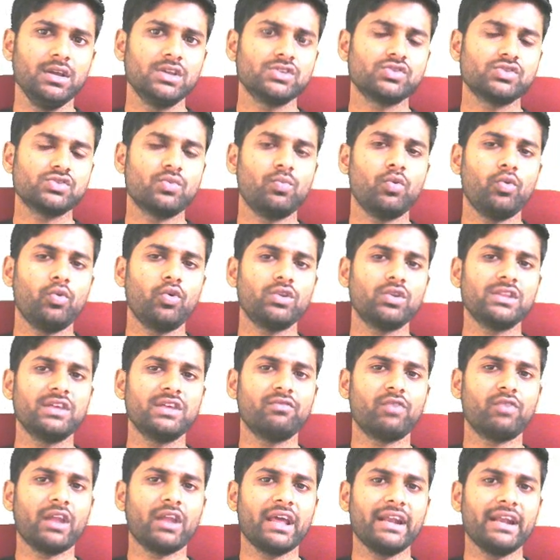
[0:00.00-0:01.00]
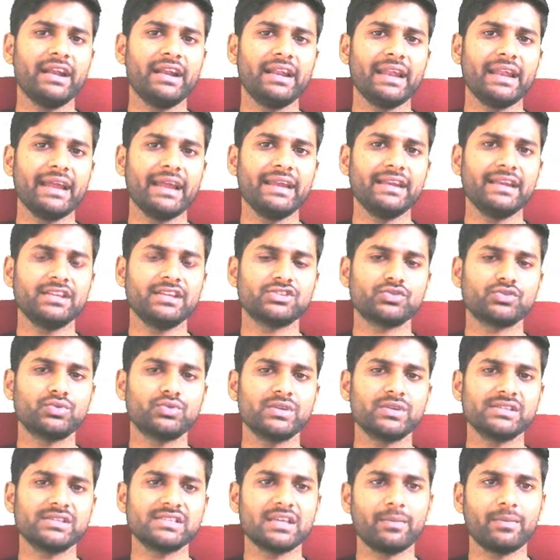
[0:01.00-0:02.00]
so more than 190
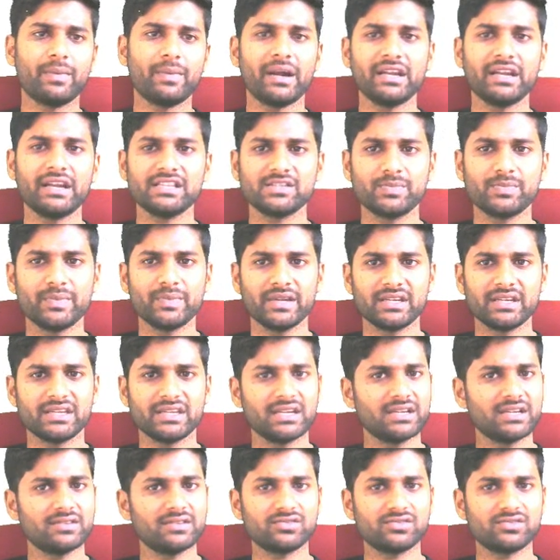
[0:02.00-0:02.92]
students are participated.